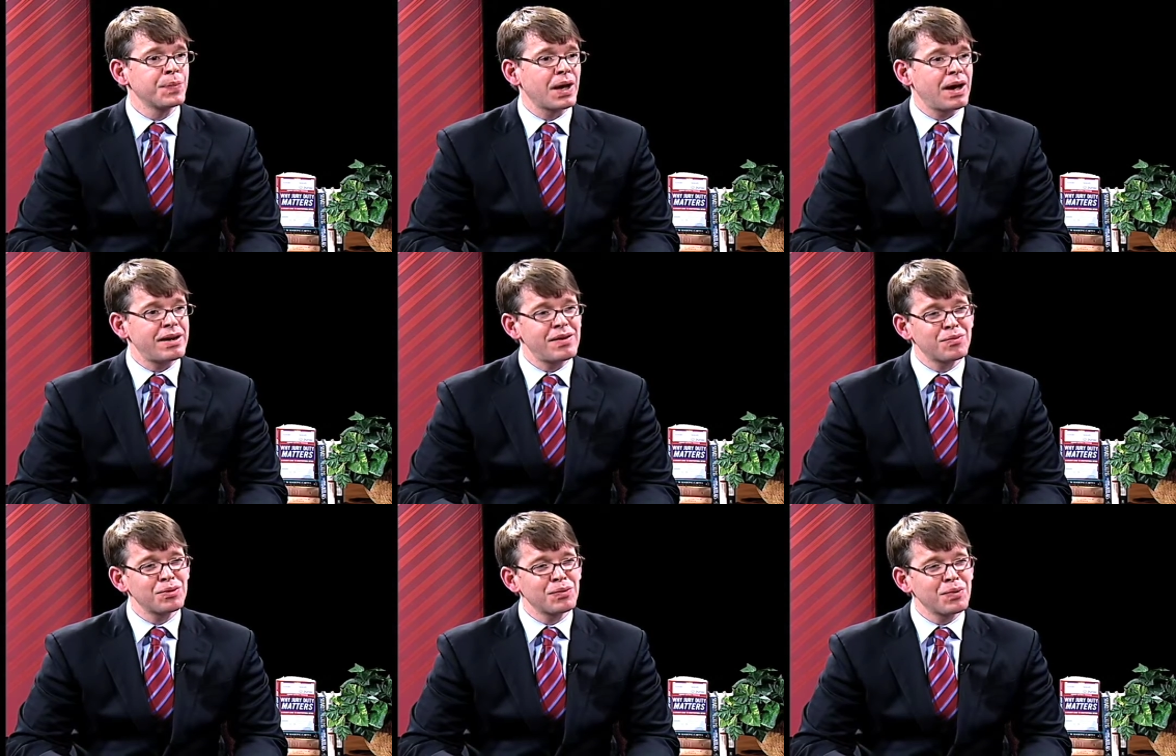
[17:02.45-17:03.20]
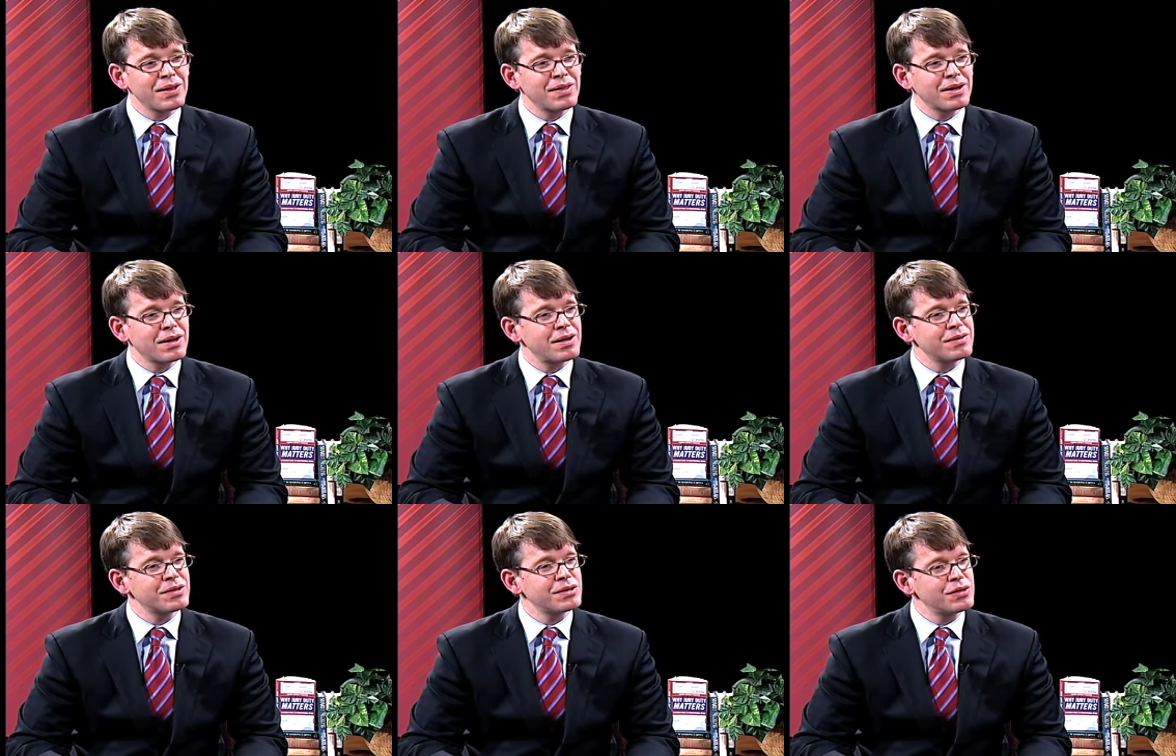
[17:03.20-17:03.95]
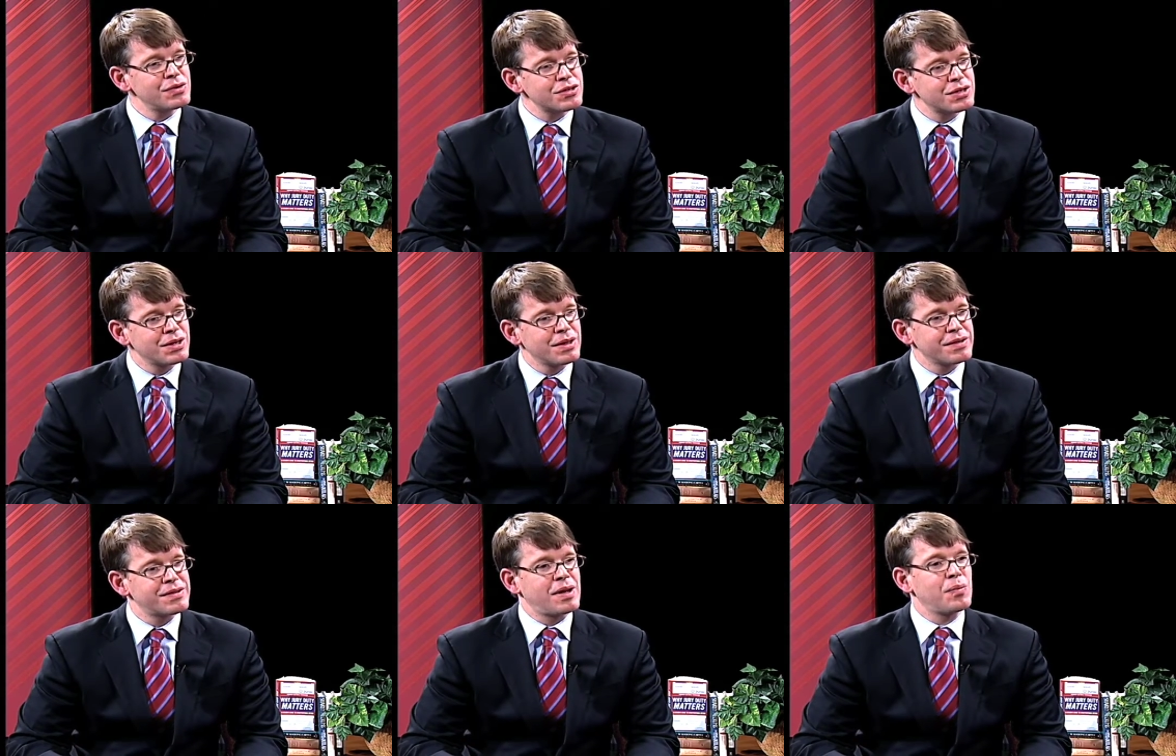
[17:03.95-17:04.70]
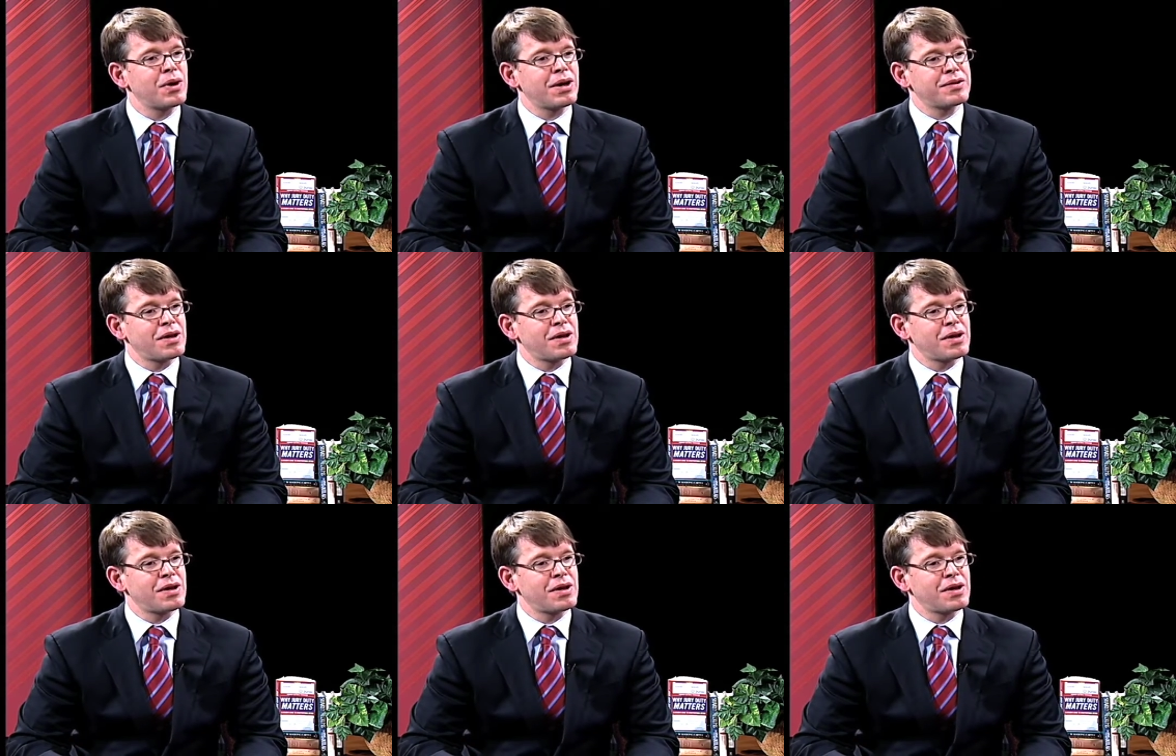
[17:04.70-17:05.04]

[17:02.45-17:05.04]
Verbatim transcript: I never really read the Constitution in the same way as